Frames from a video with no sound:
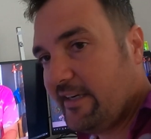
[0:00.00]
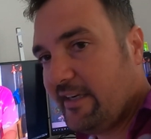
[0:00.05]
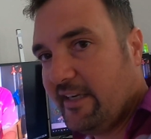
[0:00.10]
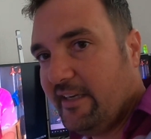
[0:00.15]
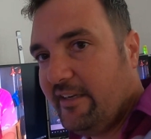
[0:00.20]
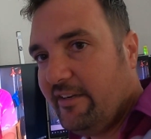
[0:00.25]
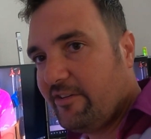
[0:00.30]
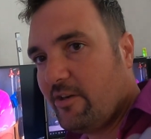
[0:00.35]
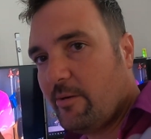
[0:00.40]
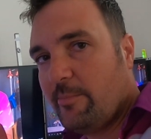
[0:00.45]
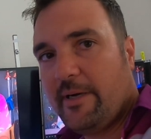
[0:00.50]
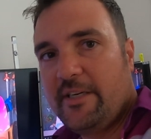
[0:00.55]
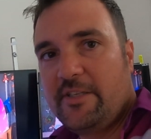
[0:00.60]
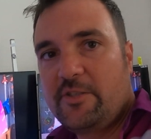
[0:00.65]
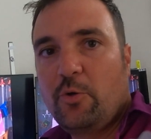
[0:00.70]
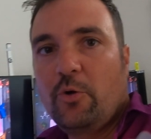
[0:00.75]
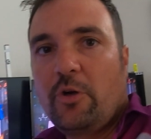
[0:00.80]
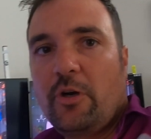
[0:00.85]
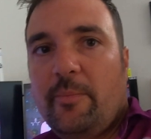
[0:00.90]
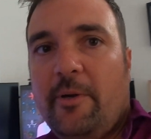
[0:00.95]
here. Got my
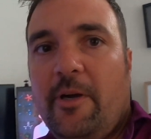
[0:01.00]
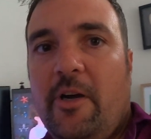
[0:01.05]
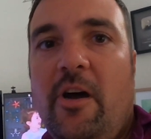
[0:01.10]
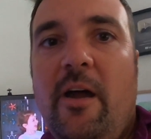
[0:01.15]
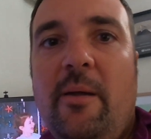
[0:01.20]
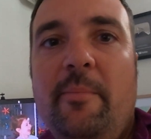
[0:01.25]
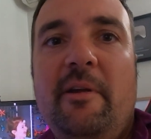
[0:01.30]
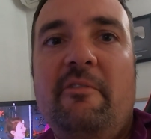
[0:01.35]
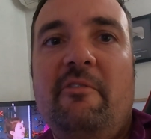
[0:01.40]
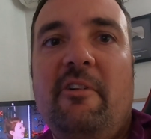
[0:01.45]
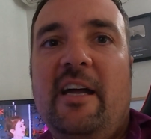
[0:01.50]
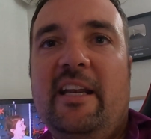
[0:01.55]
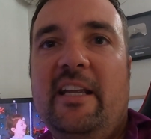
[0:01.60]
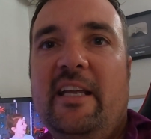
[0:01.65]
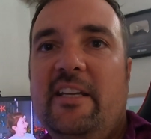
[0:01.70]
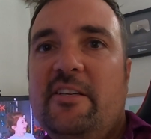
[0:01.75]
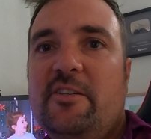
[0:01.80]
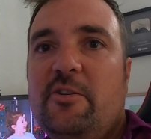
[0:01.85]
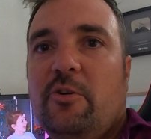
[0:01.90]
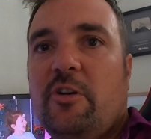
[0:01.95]
daughter behind me right
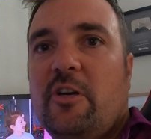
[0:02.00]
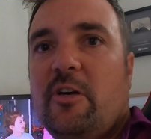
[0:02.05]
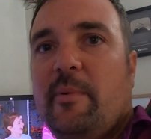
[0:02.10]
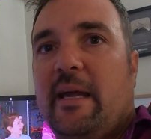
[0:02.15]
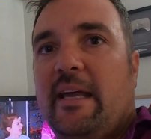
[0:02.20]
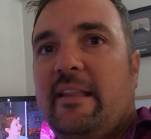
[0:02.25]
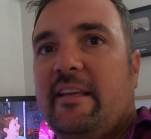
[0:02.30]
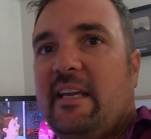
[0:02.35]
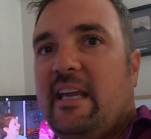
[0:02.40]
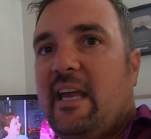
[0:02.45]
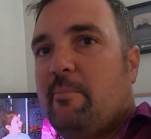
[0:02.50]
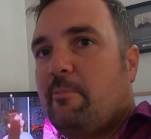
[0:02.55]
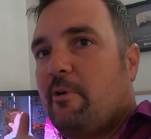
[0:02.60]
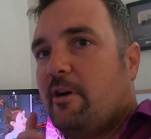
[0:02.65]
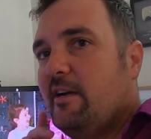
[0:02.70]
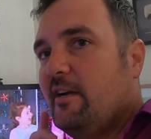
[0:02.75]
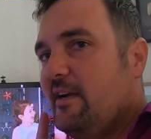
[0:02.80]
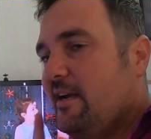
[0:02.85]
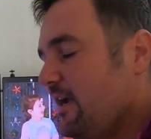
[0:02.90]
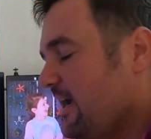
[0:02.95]
here talking about the camera.